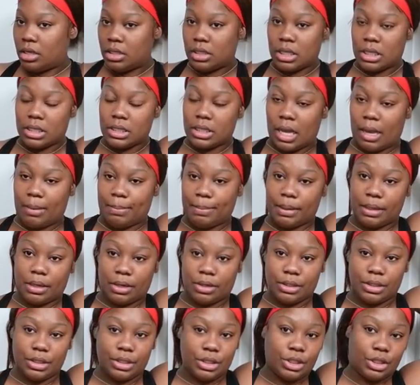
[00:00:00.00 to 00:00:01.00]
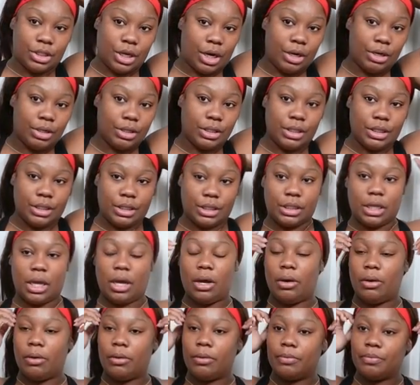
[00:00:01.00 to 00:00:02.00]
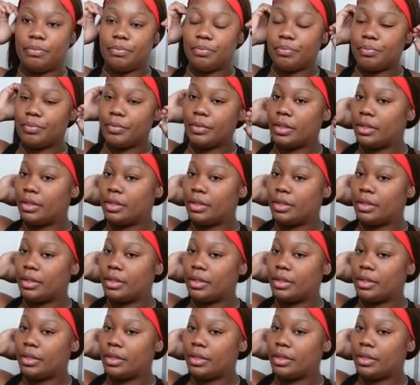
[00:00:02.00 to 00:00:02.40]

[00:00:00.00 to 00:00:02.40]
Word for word: since I've been on this journey. So,